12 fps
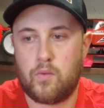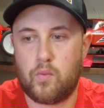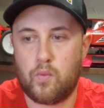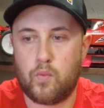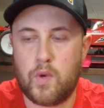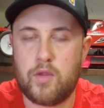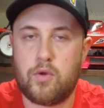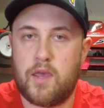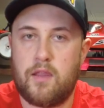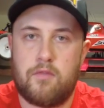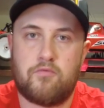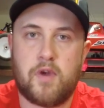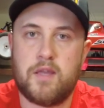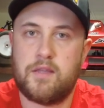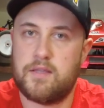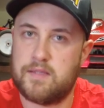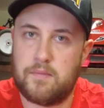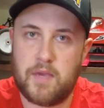When you get it right,
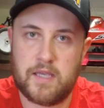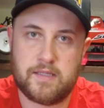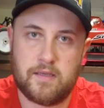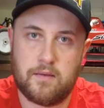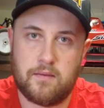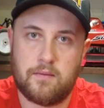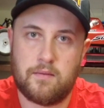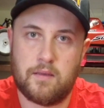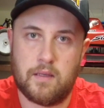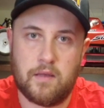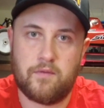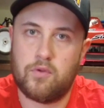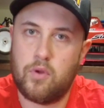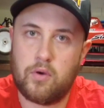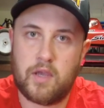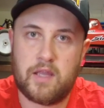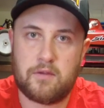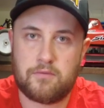it's amazing. If you don't
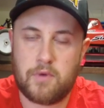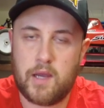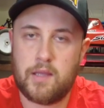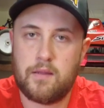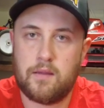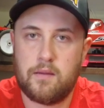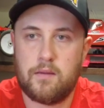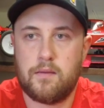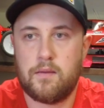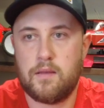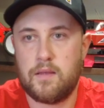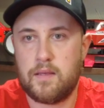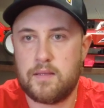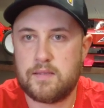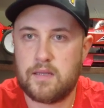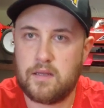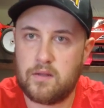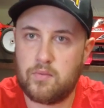get it right, it's a
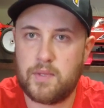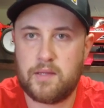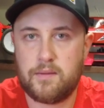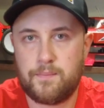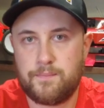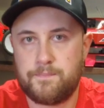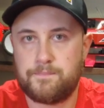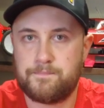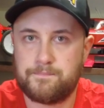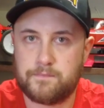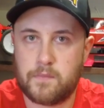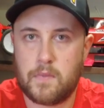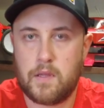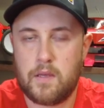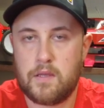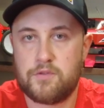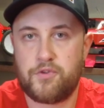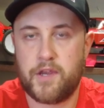little bit
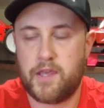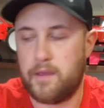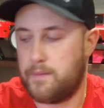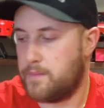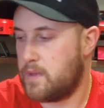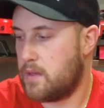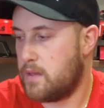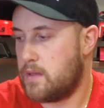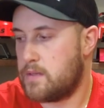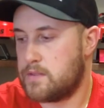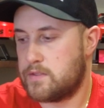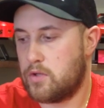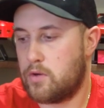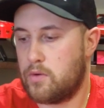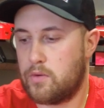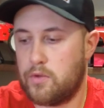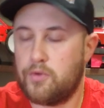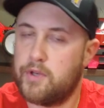tricky. So
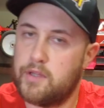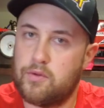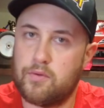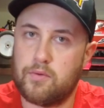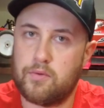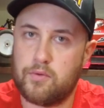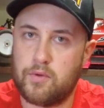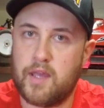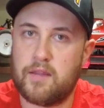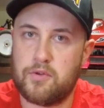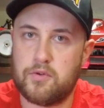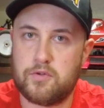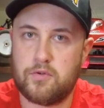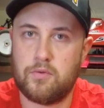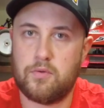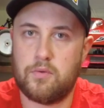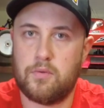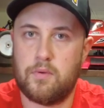you need to get used
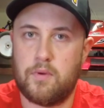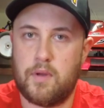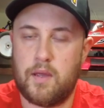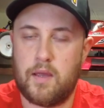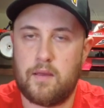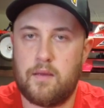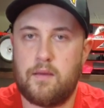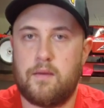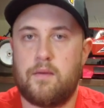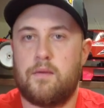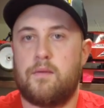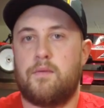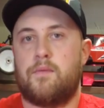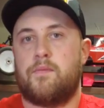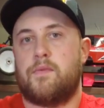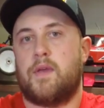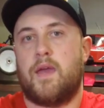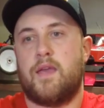to
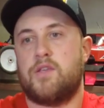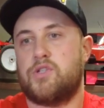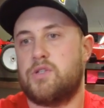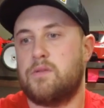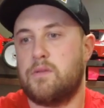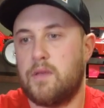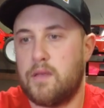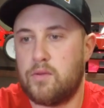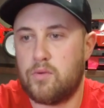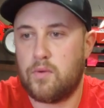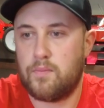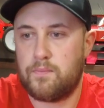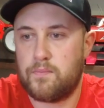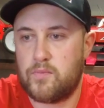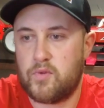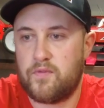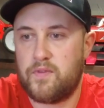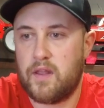the engine and to
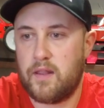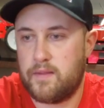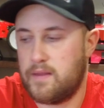feel it.